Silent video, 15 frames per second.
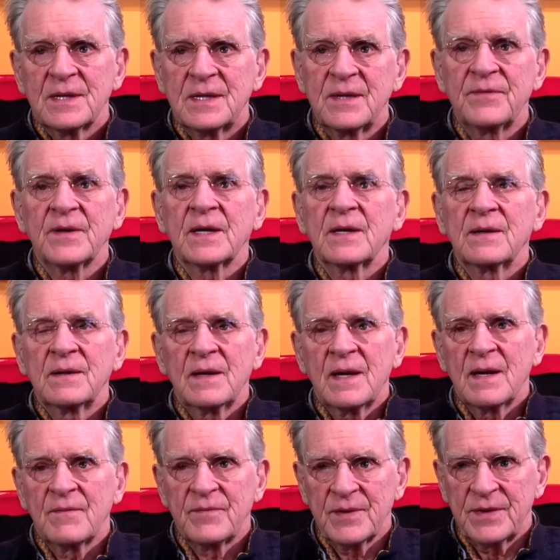giving
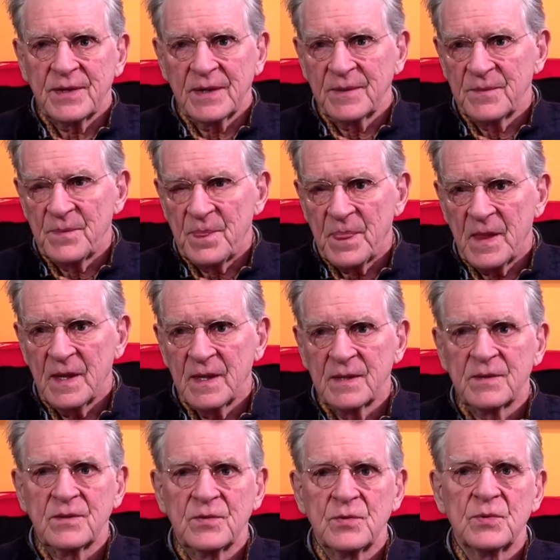everything
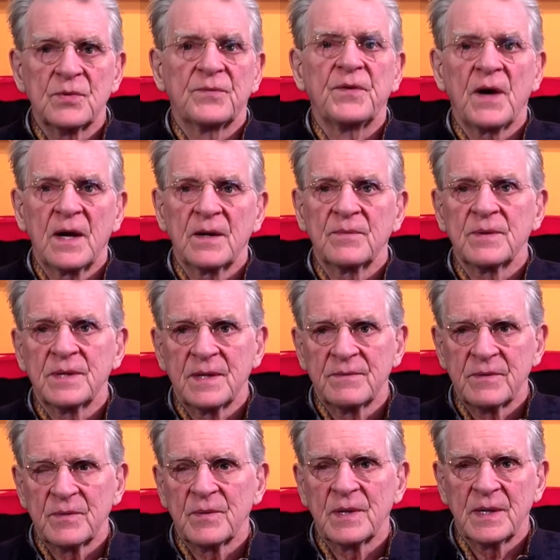and unifying with
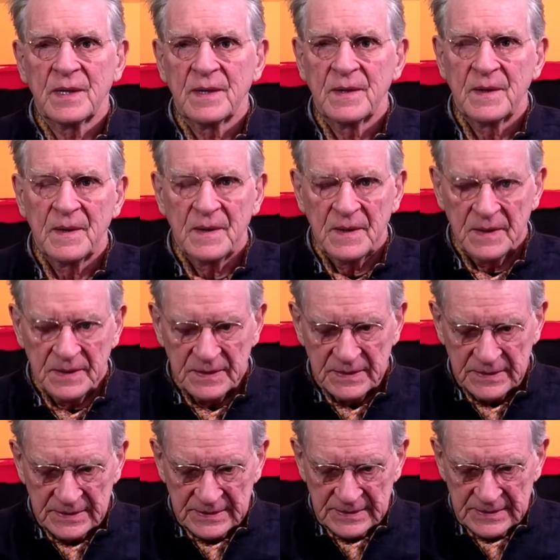everyone.
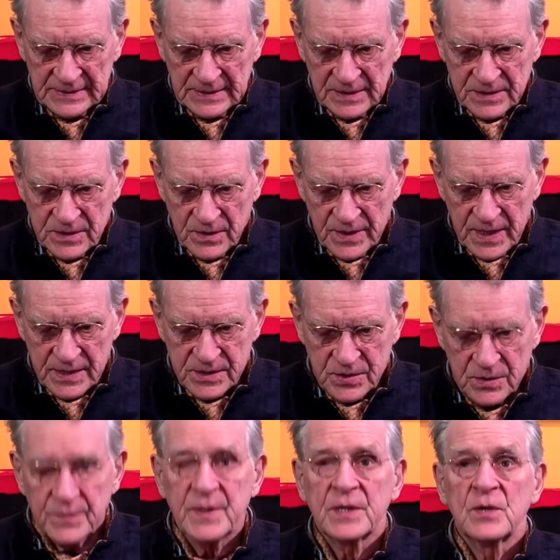So that
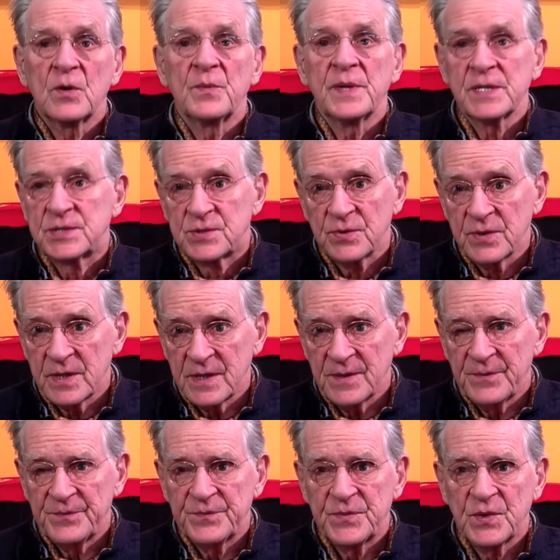should be no
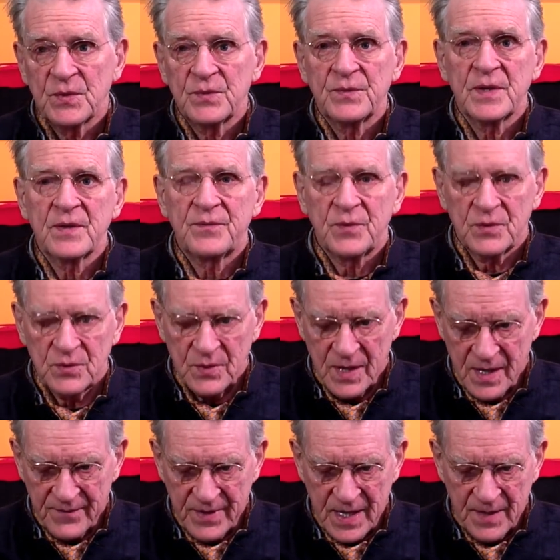mystery. So therefore you
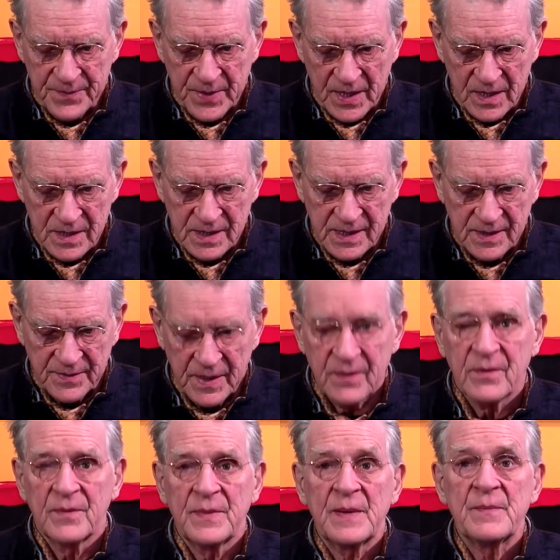have a happy holiday by
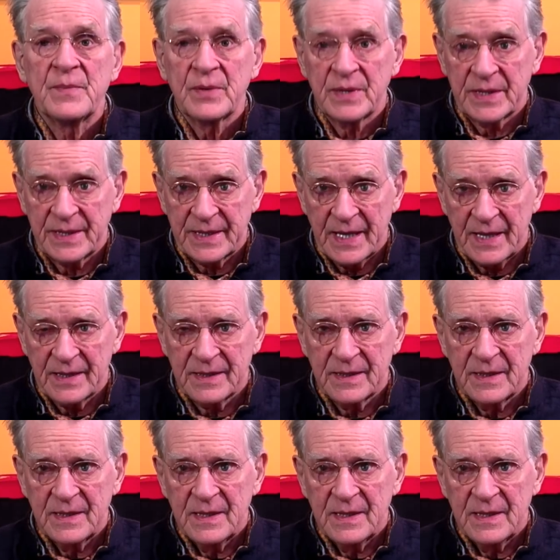remembering that.